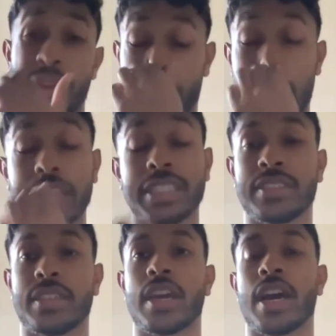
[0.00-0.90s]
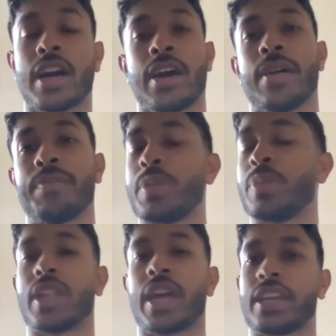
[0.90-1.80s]
be fast.
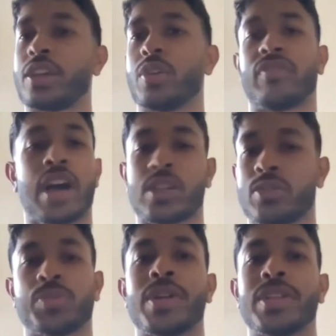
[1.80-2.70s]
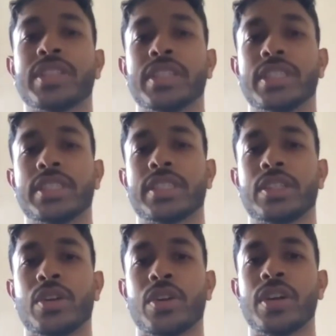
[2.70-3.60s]
People like fast responses.
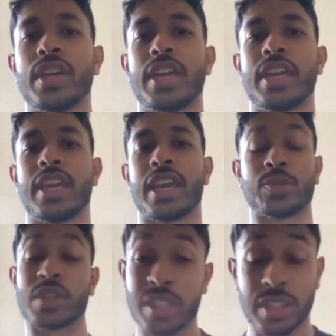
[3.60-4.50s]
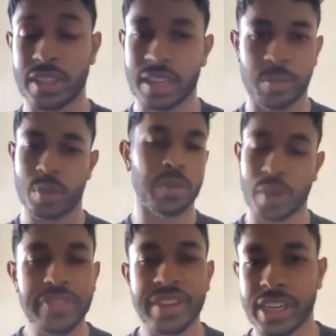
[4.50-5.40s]
Especially
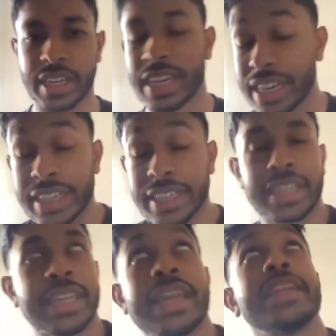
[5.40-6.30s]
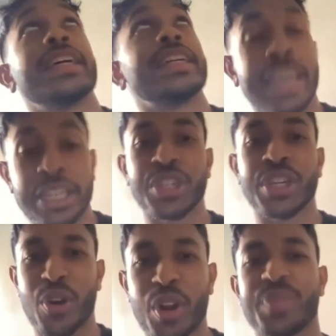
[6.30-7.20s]
we live in an
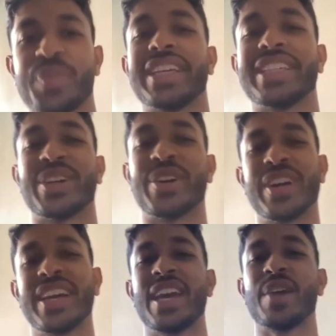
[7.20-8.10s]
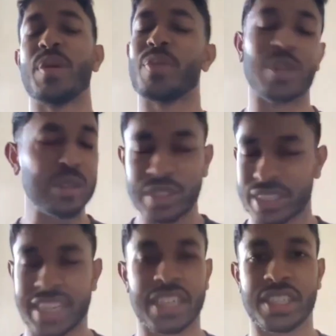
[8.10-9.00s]
attention economy, so people lose
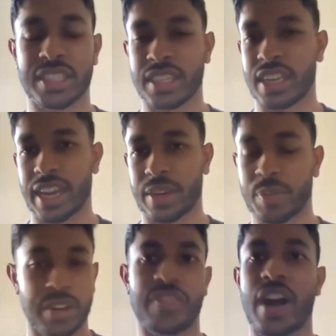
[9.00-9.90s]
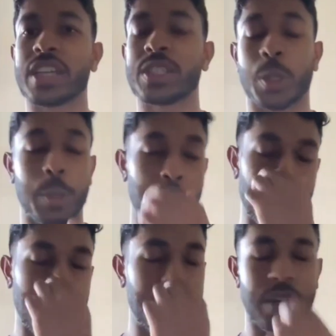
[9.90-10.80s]
attention like pretty fast. So
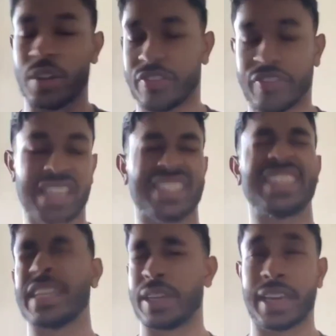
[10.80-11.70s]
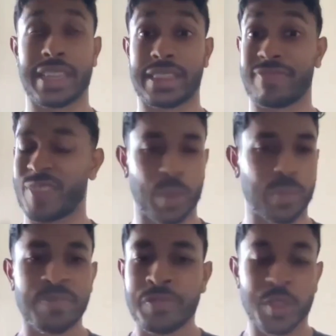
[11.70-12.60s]
the faster they can get
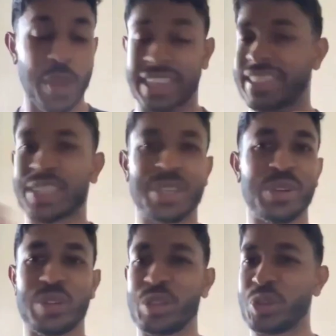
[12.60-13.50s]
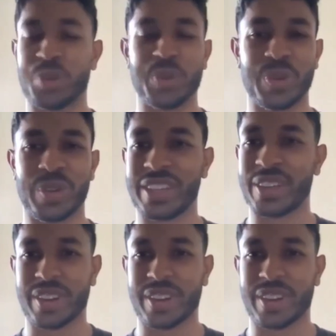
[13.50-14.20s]
to execute, to